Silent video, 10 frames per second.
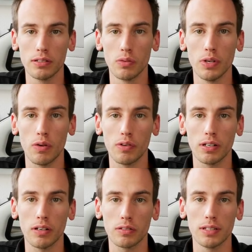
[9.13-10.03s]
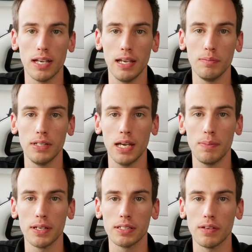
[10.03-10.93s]
So we overclocked the AMD
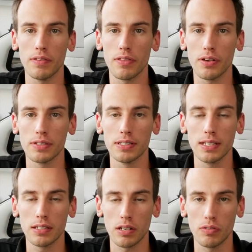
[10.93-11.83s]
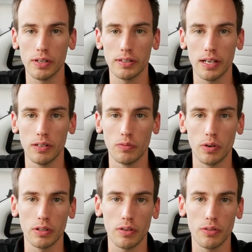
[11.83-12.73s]
EPYC 7600 and
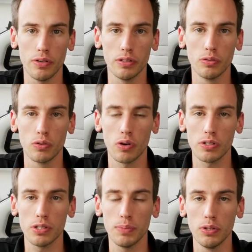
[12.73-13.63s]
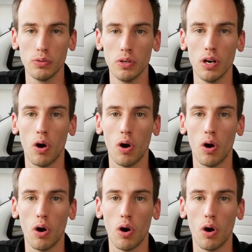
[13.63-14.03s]
132 core CPU